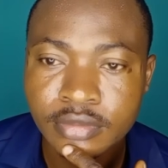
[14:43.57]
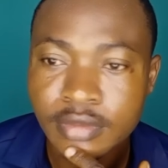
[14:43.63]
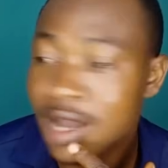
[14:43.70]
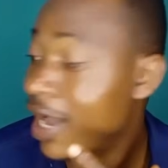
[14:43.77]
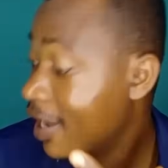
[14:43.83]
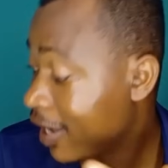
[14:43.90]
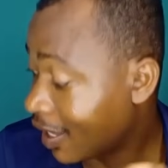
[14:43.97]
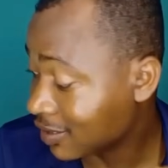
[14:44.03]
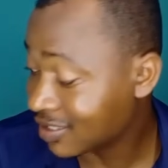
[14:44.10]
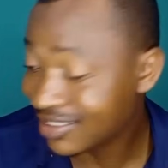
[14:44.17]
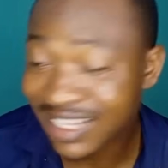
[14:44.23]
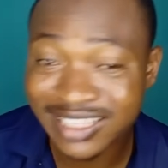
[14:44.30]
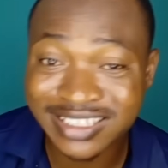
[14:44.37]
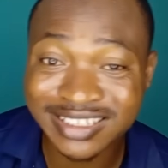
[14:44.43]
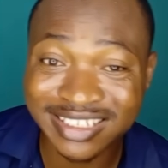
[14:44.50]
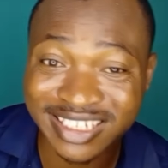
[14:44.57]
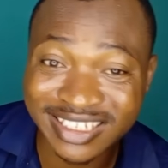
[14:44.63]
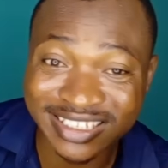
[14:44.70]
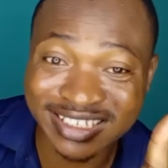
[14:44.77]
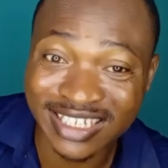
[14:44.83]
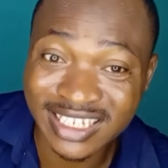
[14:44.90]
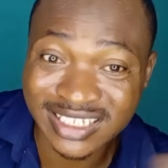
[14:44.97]
I heard that
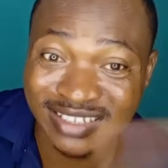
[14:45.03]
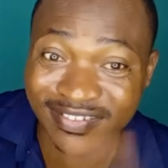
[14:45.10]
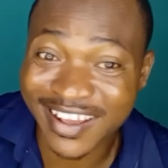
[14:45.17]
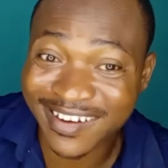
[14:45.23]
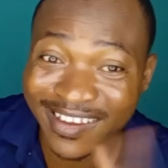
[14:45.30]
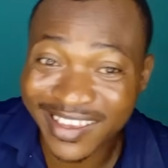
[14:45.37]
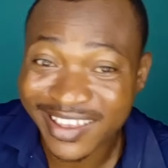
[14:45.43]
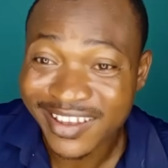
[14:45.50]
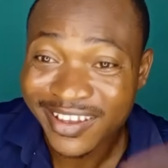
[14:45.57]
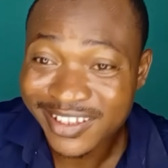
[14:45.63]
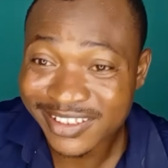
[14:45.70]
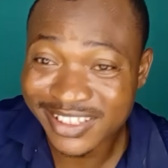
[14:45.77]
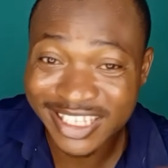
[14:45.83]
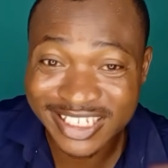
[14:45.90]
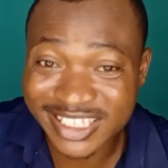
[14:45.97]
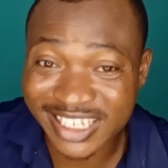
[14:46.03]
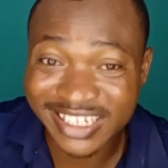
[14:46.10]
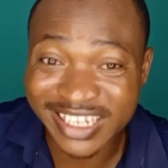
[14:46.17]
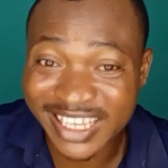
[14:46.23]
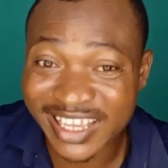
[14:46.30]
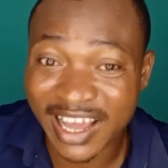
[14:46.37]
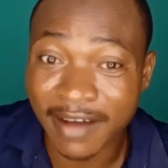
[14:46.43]
since this
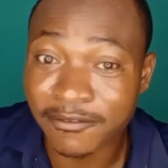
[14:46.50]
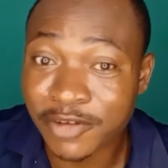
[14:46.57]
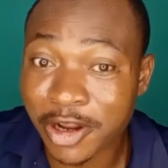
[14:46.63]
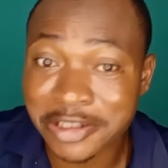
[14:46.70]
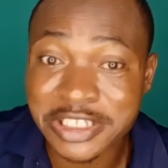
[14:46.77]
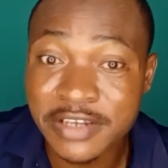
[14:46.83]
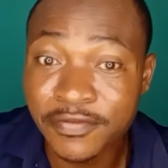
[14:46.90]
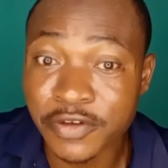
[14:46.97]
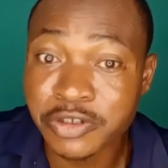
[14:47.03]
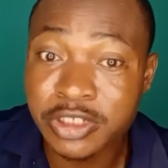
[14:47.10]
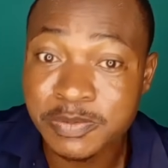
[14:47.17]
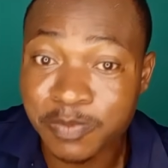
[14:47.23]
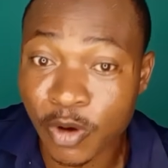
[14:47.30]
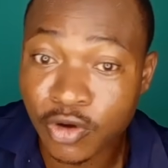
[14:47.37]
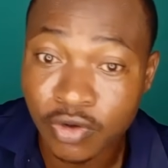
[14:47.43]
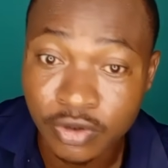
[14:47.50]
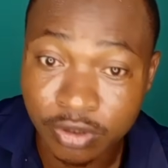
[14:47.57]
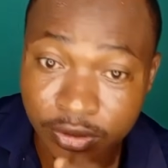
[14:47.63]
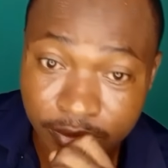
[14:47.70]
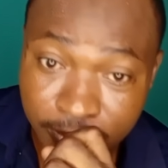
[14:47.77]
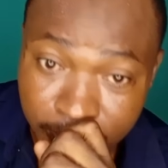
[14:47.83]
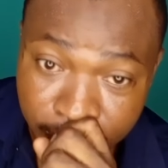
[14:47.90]
thing, he have not even
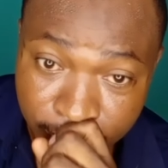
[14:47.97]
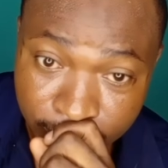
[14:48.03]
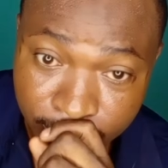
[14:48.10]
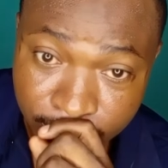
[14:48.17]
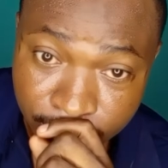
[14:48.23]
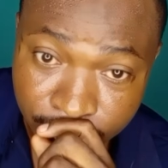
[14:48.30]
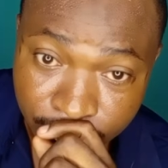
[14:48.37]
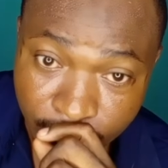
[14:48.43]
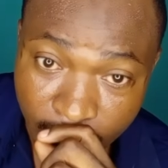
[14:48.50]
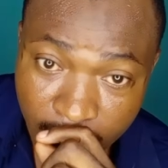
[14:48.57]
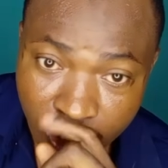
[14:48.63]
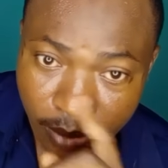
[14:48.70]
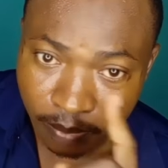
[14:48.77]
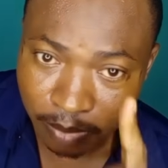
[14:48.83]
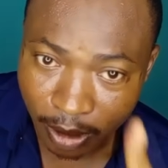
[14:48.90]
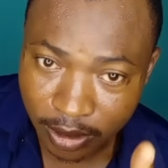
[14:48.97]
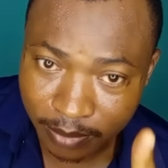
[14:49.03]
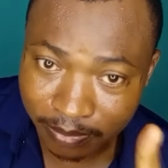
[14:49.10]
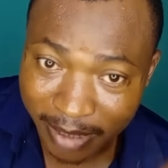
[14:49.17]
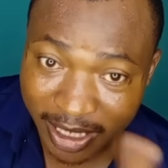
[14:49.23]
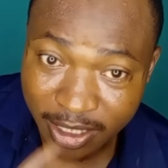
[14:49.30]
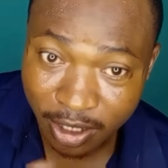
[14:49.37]
spoken,
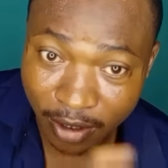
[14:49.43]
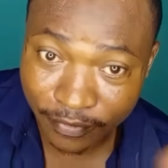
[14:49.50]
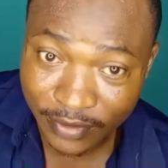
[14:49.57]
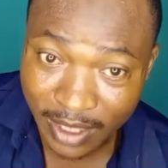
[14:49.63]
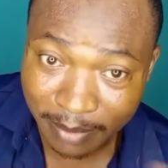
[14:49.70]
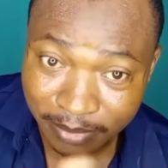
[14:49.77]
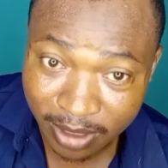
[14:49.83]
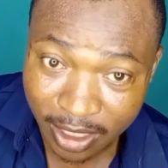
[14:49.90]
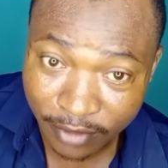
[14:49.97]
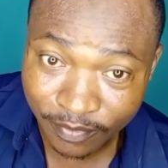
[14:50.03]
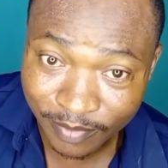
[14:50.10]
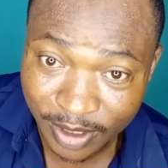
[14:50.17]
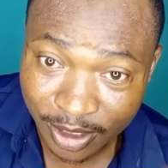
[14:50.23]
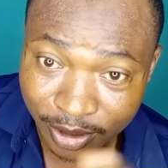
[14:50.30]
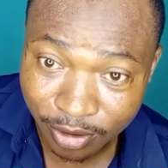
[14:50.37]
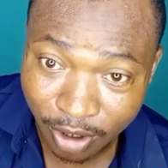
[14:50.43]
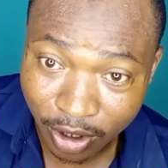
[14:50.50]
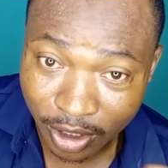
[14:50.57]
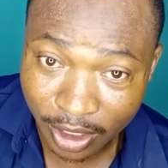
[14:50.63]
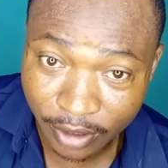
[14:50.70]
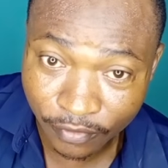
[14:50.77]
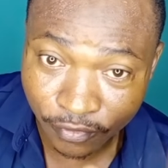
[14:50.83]
but many of them gave me
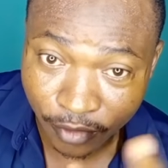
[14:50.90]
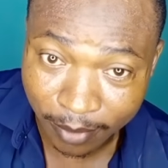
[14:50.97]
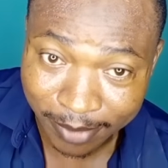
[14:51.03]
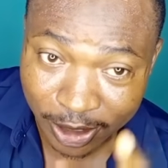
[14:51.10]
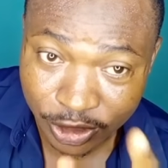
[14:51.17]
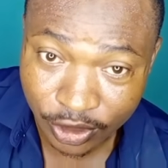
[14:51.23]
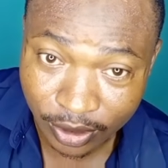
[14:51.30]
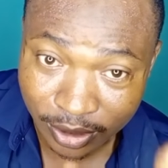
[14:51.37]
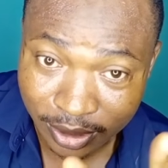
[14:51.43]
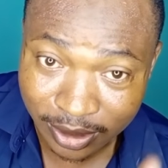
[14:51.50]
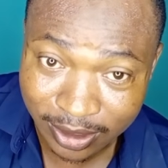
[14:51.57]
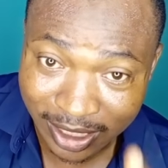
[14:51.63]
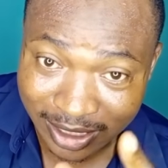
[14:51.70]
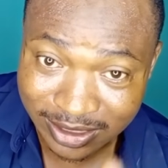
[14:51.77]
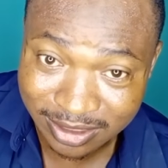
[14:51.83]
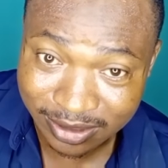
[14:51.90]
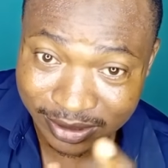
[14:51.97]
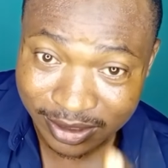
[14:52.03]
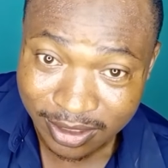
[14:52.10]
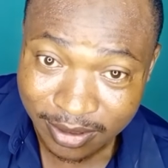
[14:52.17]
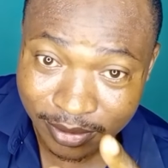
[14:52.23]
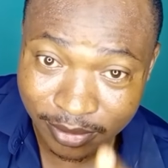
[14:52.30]
wrong information that
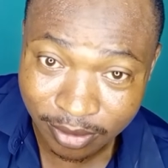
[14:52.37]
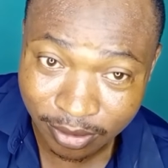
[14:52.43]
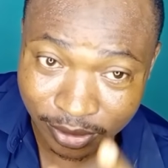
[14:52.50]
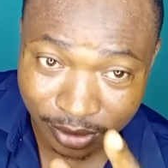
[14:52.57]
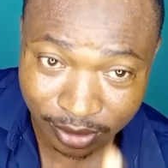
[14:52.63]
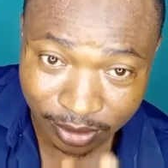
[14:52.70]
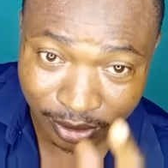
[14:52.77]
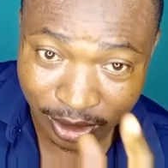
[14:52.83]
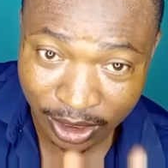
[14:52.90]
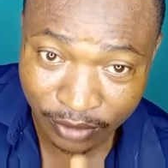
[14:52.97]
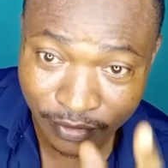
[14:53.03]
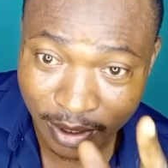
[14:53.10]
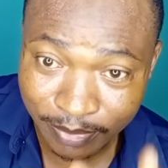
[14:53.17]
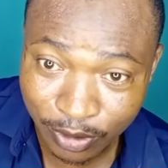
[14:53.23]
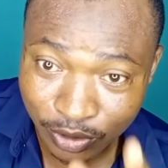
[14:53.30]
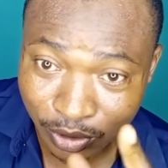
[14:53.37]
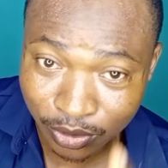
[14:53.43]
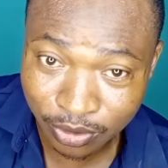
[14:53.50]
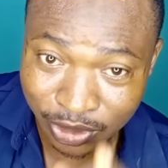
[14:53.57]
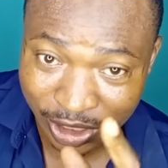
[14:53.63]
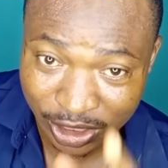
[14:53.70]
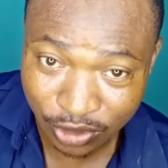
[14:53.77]
Igwe
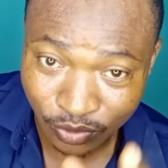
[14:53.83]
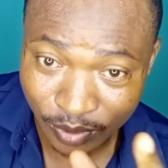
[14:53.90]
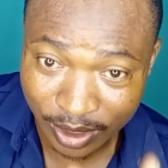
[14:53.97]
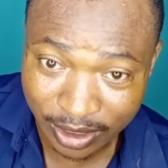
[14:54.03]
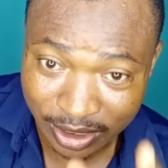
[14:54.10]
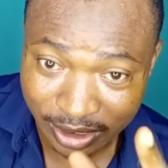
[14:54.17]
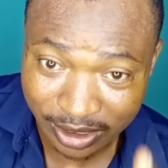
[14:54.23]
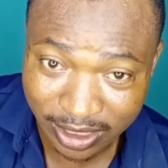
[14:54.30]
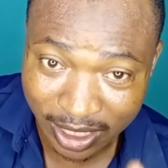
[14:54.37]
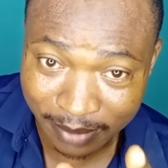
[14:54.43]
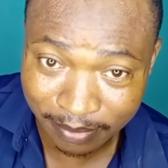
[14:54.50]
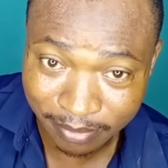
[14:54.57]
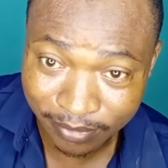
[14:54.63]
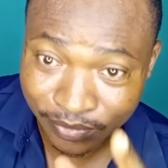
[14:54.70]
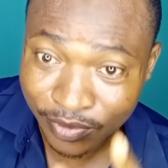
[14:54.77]
Butozo is with them,